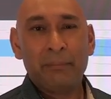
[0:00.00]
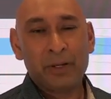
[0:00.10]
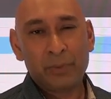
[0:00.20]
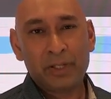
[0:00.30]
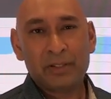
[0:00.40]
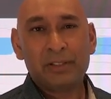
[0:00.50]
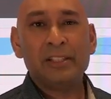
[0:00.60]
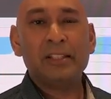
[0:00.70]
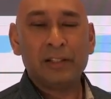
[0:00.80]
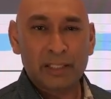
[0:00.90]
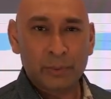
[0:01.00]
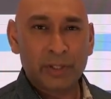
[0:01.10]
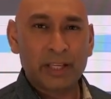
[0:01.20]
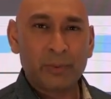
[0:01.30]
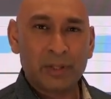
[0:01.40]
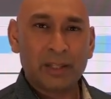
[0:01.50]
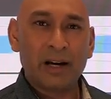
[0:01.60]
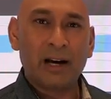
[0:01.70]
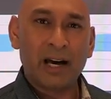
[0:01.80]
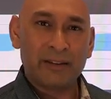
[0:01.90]
but we are continually working with
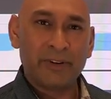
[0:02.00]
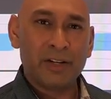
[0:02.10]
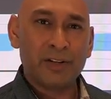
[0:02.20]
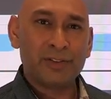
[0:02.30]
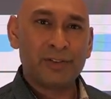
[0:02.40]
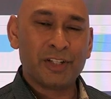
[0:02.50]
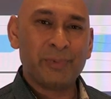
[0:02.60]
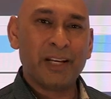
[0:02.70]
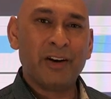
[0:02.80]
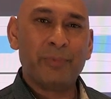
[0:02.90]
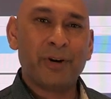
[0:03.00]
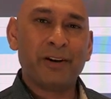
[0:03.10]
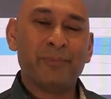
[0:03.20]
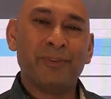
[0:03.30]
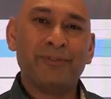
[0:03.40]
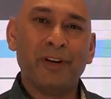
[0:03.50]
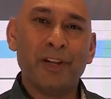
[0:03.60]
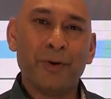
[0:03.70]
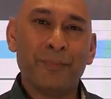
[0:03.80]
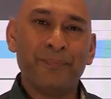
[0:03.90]
other vendors to expand our product
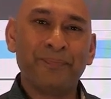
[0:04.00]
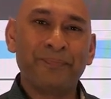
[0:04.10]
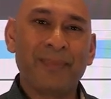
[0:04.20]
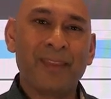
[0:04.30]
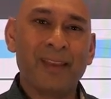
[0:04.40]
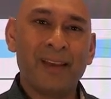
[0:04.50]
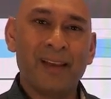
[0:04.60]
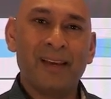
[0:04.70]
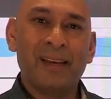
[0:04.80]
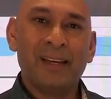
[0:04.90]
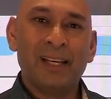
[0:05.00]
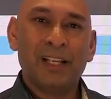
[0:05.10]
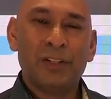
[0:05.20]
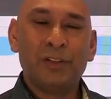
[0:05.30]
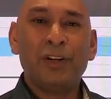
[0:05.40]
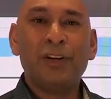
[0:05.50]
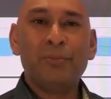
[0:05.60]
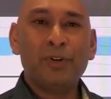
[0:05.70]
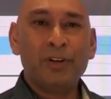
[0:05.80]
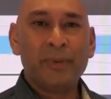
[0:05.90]
portfolio. To
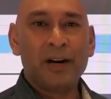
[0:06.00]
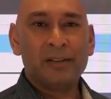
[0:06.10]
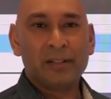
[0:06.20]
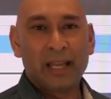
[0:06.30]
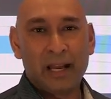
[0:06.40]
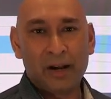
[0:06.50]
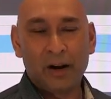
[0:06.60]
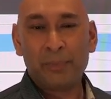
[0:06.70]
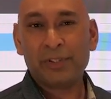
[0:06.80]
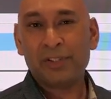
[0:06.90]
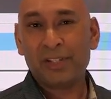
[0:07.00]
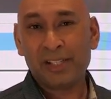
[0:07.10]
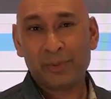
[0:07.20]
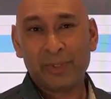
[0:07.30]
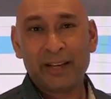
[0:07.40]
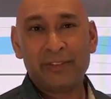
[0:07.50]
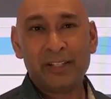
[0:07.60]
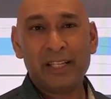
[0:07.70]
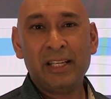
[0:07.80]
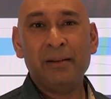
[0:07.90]
learn more about opportunities with
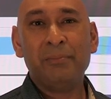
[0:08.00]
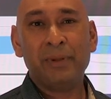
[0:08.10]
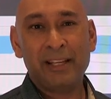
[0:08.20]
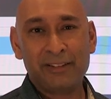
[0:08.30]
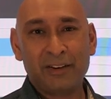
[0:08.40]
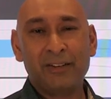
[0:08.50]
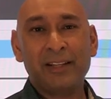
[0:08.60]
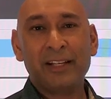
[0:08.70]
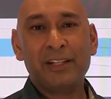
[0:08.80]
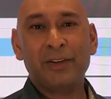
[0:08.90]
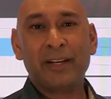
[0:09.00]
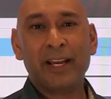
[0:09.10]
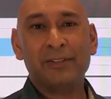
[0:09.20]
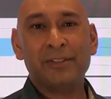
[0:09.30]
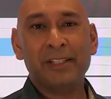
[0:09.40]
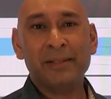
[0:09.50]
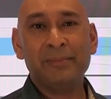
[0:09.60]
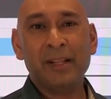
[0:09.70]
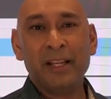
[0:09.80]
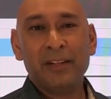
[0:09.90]
FND, please contact your account
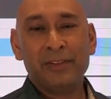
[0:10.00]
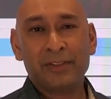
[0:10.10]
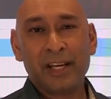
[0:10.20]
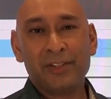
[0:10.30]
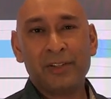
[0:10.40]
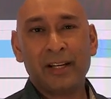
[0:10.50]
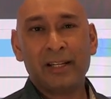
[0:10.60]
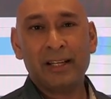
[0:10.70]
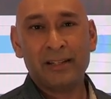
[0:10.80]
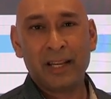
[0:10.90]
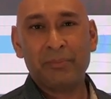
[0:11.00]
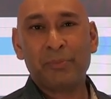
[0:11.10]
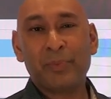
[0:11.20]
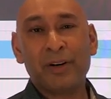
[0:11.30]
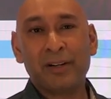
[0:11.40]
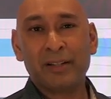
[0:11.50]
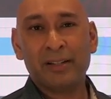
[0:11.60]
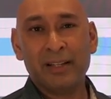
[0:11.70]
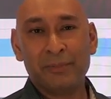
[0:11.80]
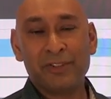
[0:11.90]
team to schedule an in-depth
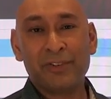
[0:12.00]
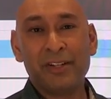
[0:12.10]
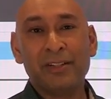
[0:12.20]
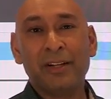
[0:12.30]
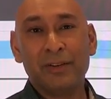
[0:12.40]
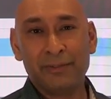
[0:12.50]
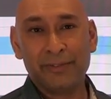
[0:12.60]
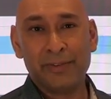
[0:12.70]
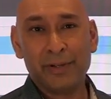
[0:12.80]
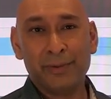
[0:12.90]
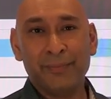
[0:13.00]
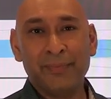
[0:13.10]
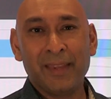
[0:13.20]
product demonstration and overview.